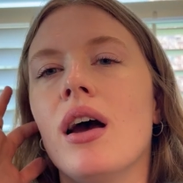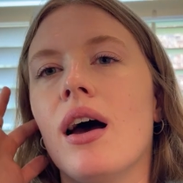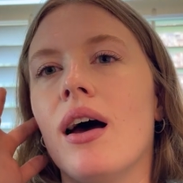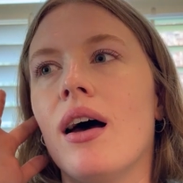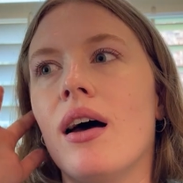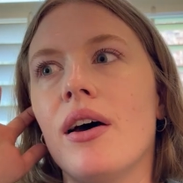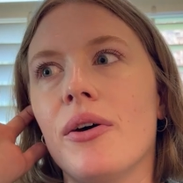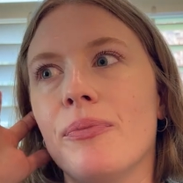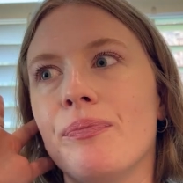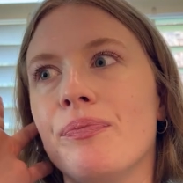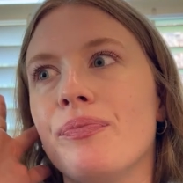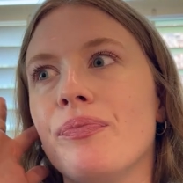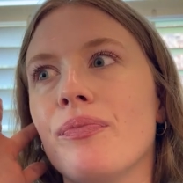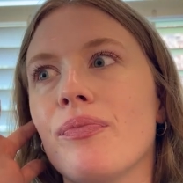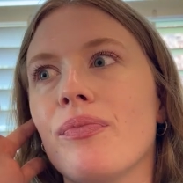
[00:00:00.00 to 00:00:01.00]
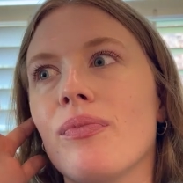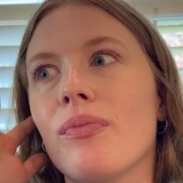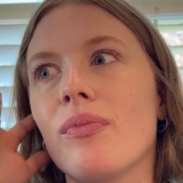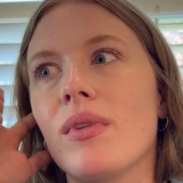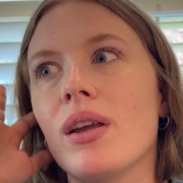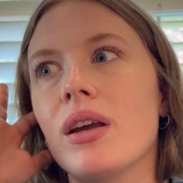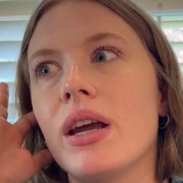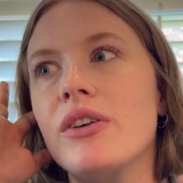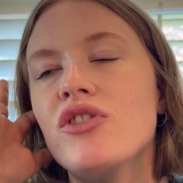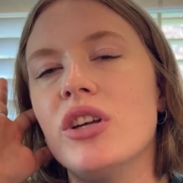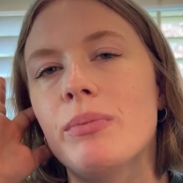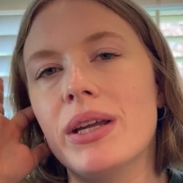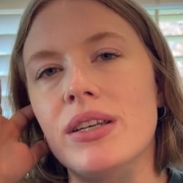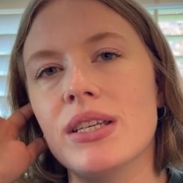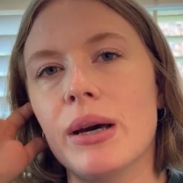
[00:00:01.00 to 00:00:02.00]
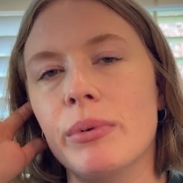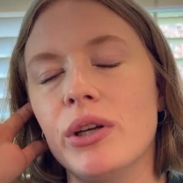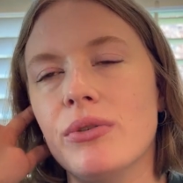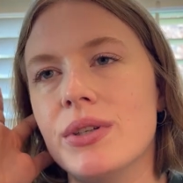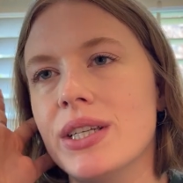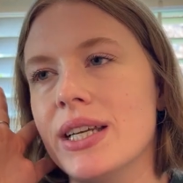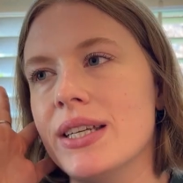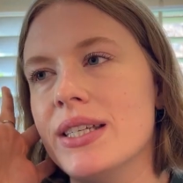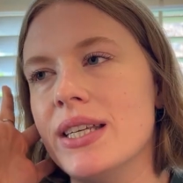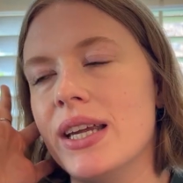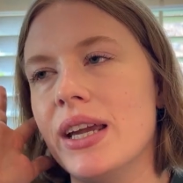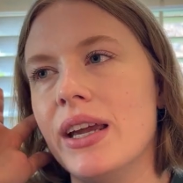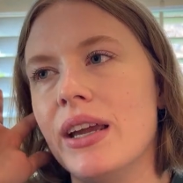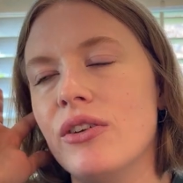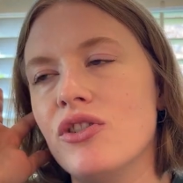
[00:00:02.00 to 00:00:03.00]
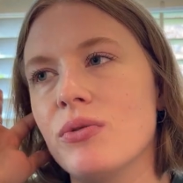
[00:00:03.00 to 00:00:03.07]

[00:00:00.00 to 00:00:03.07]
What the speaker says: and she meant WCC.